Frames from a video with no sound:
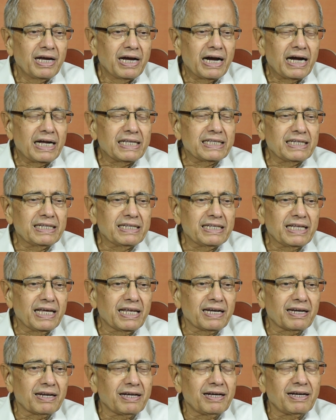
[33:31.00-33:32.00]
and then
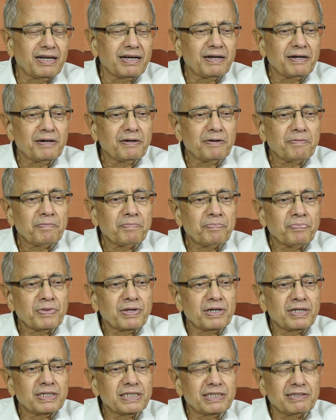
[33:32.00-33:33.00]
there
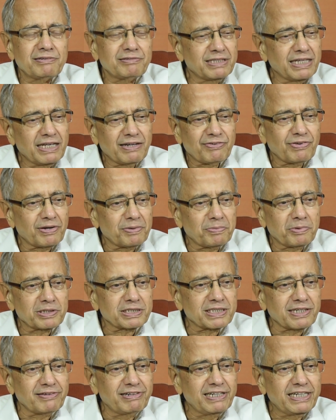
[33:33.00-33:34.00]
she was there for about
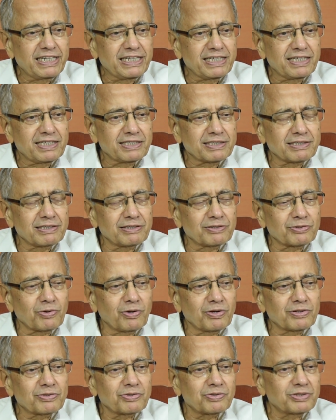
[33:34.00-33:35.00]
7-8 years and so
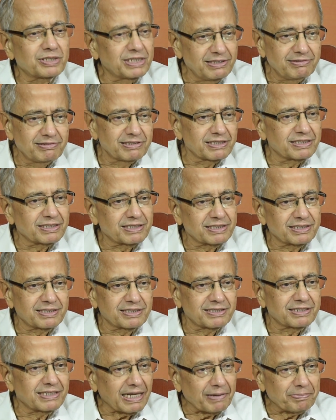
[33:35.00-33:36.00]
on. So she was
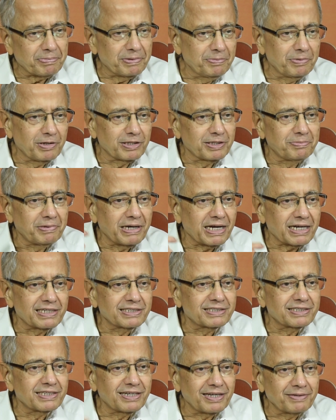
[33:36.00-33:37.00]
tapping me on the back and
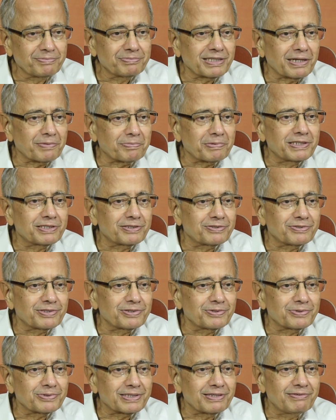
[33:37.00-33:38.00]
said, "I'm surprised to see
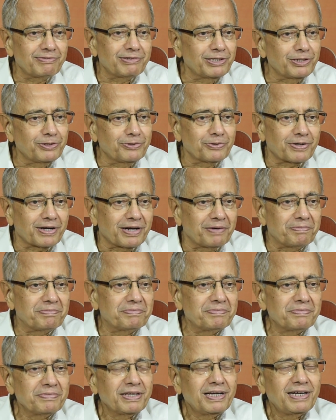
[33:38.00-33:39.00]
you. Say, when did you come?"
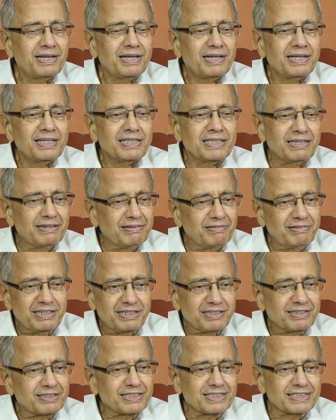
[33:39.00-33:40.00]
Then we
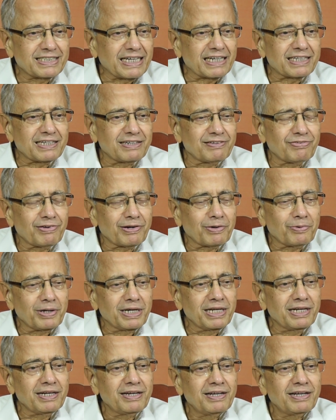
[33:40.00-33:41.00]
had chatted for a while.